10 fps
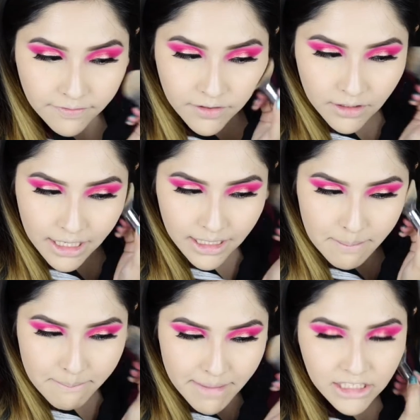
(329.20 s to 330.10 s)
I feel like
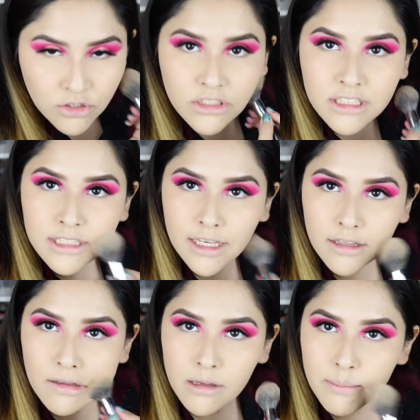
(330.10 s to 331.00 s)
it makes your skin
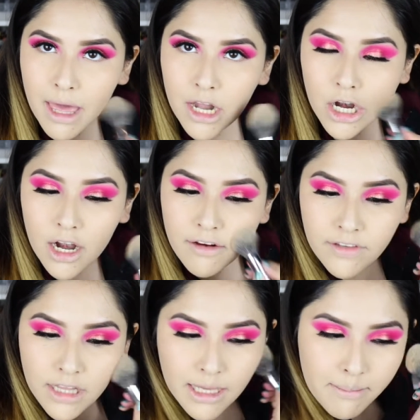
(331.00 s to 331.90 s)
look better. I
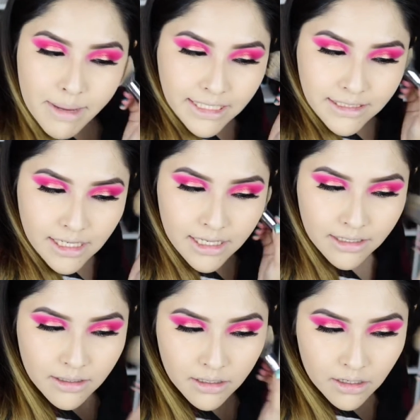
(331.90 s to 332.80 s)
feel like it makes
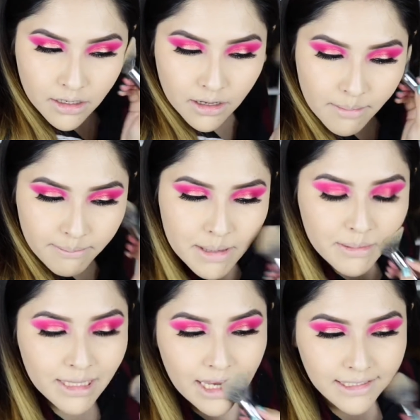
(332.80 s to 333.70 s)
it
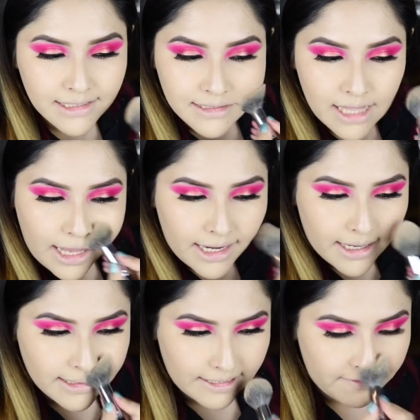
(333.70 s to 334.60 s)
maybe like set
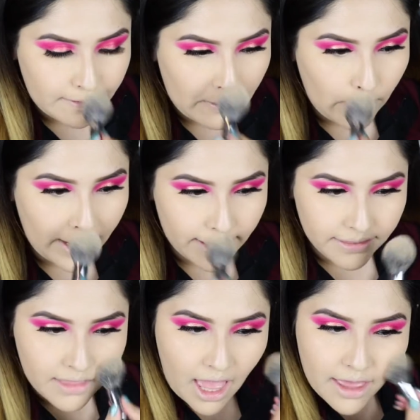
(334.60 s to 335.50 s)
in a different way
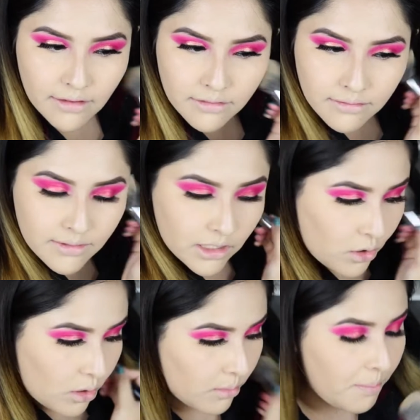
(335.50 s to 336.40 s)
that the
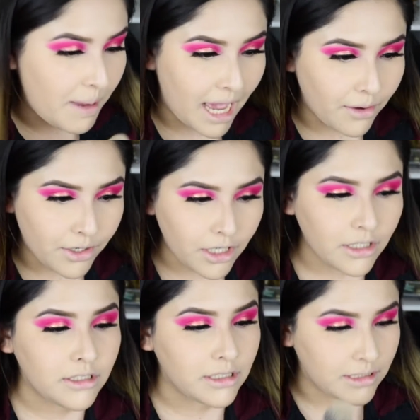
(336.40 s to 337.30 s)
normal
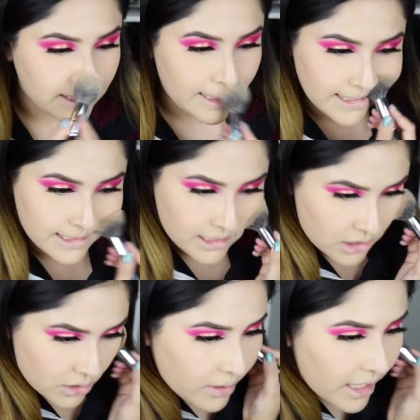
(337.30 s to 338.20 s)
powder just doesn't
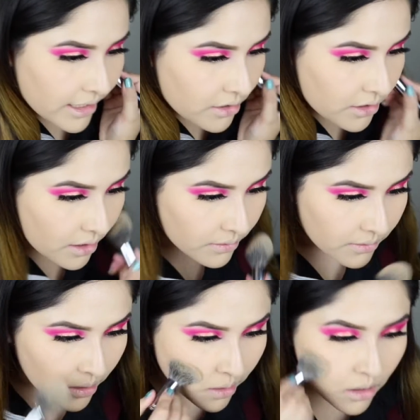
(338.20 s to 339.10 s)
do it, you know?
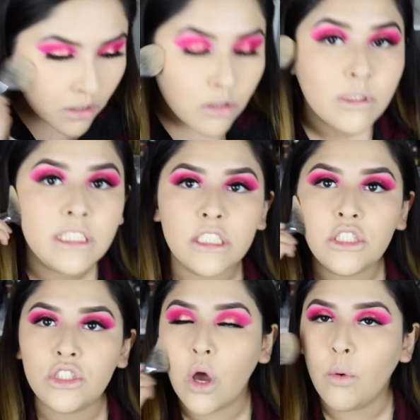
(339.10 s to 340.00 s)
Which is
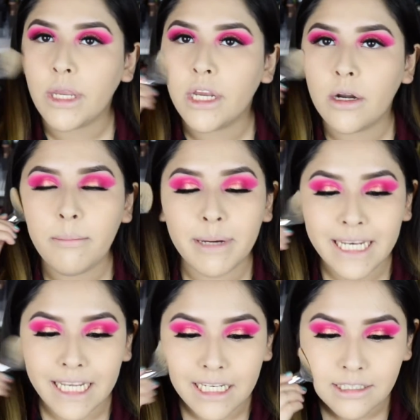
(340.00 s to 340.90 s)
so weird, but
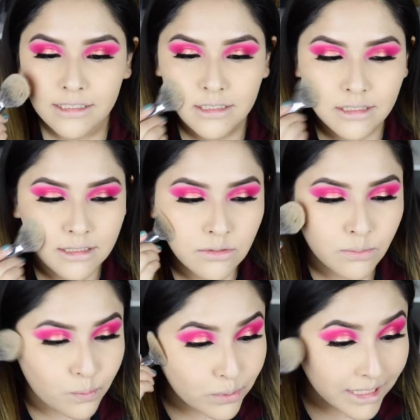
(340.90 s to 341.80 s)
it is
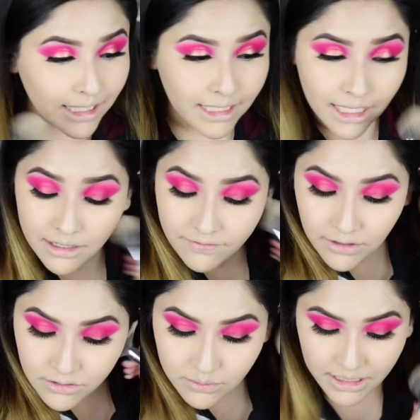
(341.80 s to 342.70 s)
really good. It
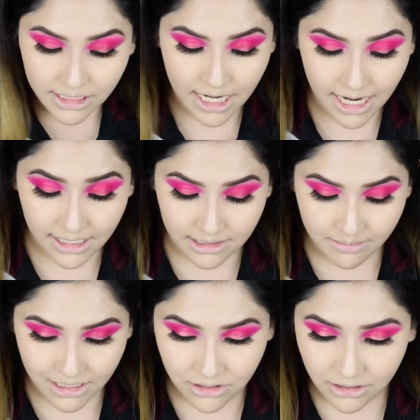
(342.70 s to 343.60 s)
feels really nice.
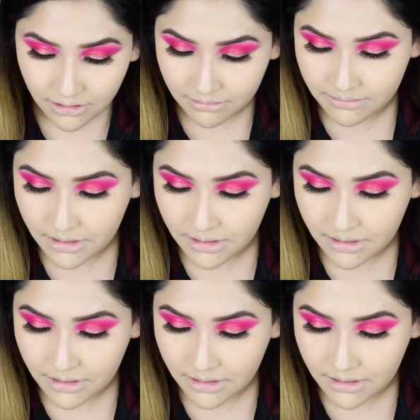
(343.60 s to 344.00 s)
I'm actually